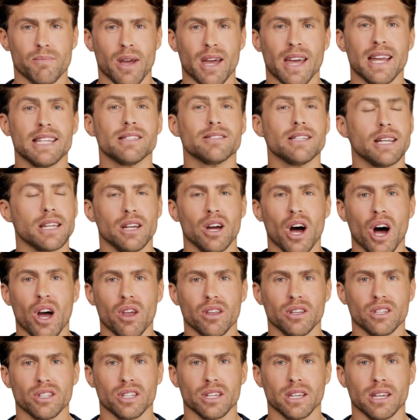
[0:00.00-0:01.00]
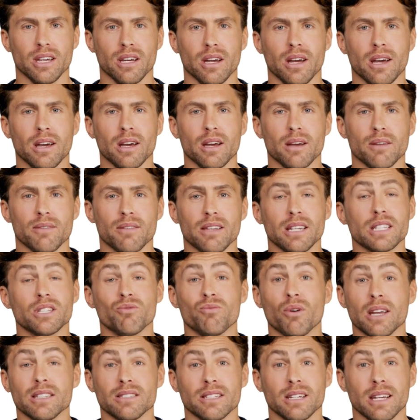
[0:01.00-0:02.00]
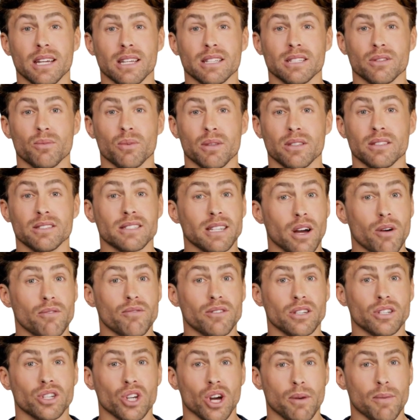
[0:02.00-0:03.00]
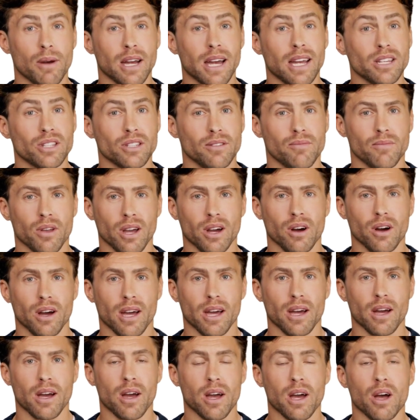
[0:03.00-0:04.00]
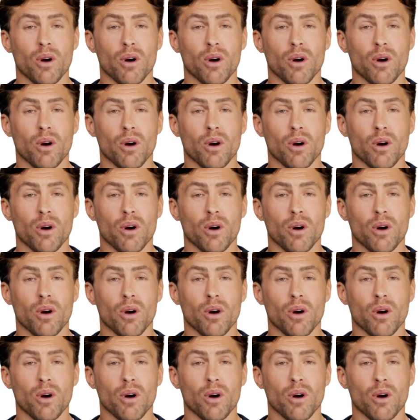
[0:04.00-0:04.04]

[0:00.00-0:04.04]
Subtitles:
In psychology, this resonates with self-determination theory,